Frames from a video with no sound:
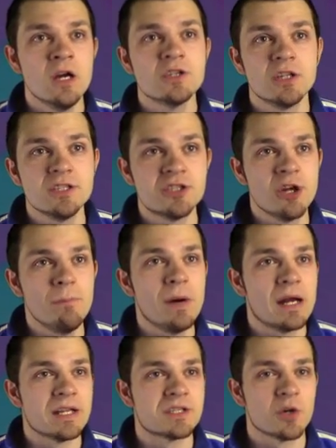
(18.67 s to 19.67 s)
So let's jump
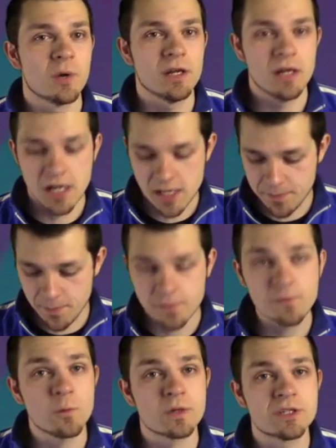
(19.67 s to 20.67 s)
on into it, uh, but
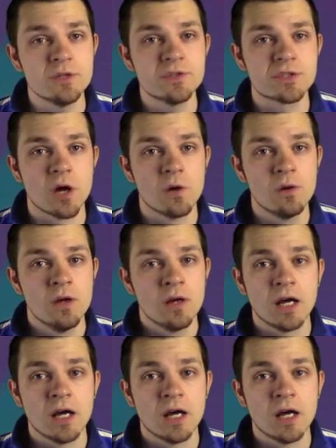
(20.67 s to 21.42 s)
before we do so,